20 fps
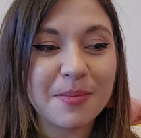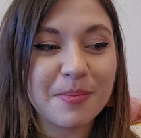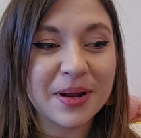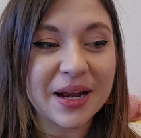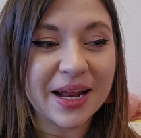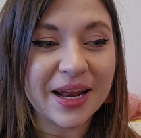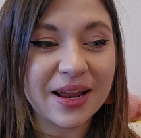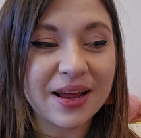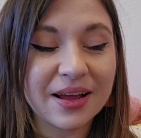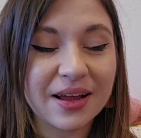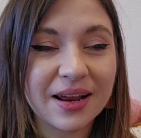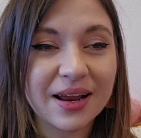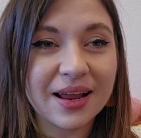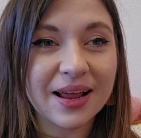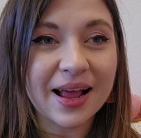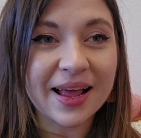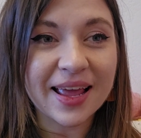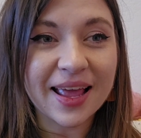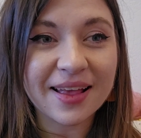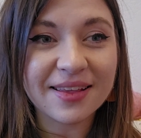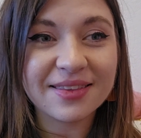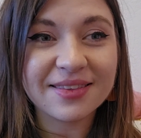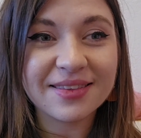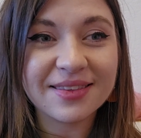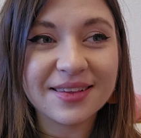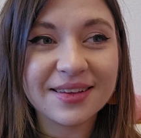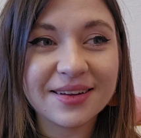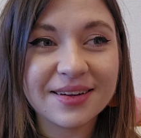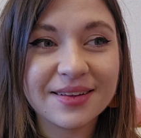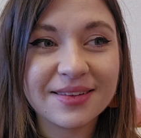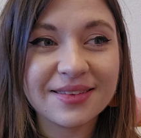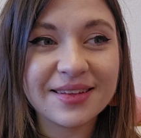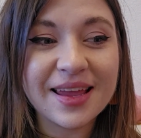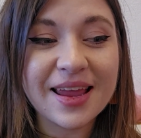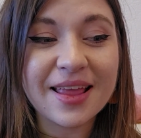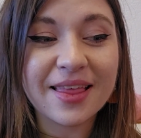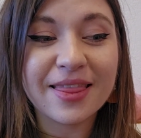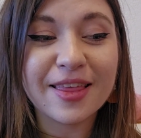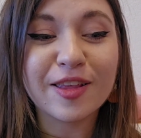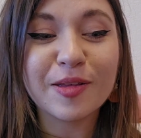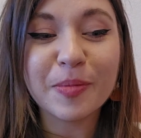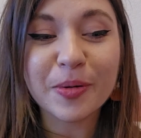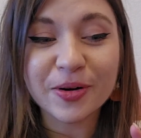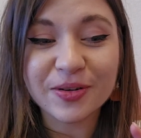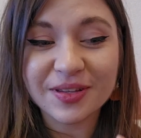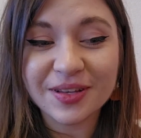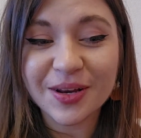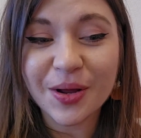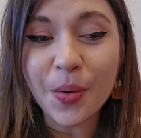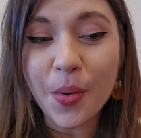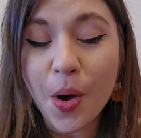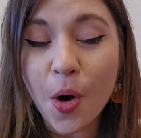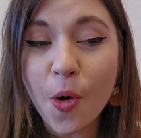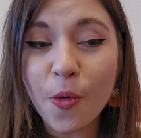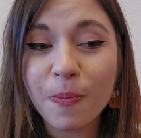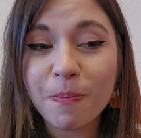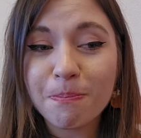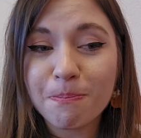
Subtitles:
But I guess seeing this person go home